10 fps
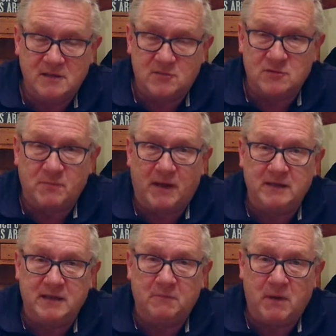This was
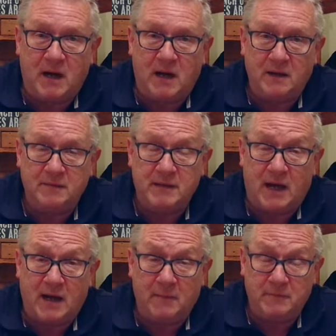about
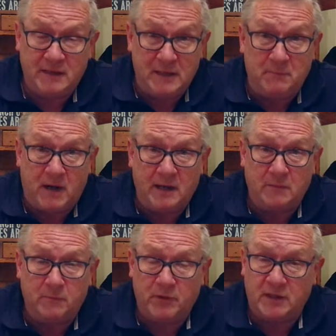
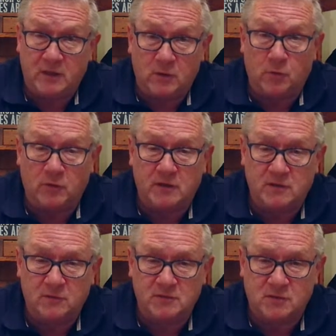Nehemiah bringing
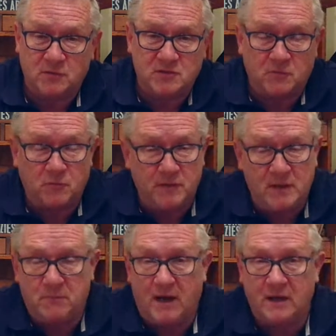glory to his Lord. So
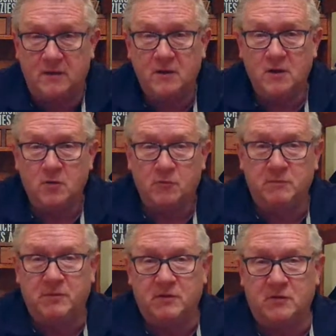Nehemiah
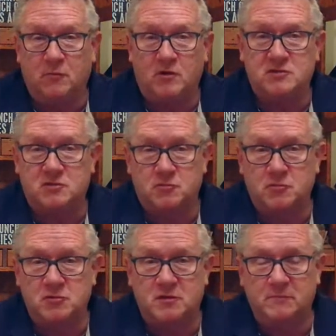rebuilding the walls of
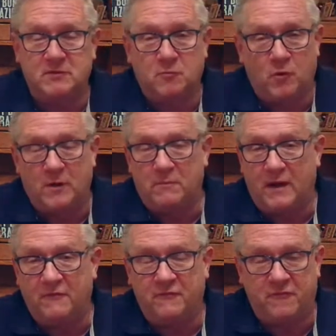Jerusalem is one of
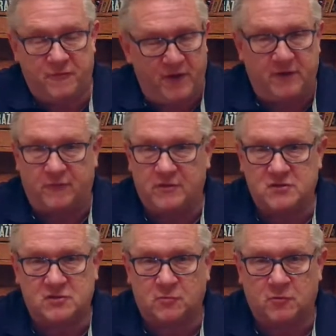my
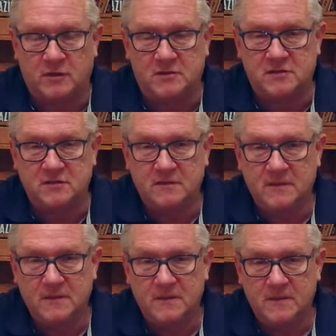favorite stories
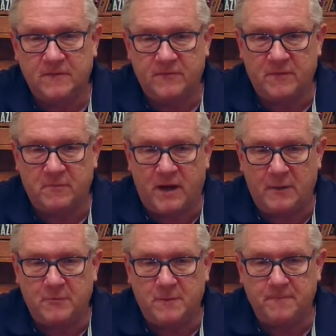from the
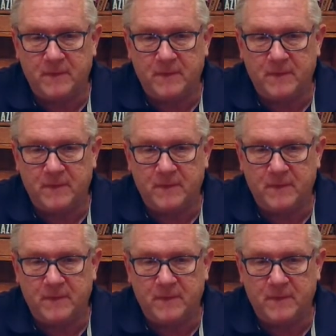Bible.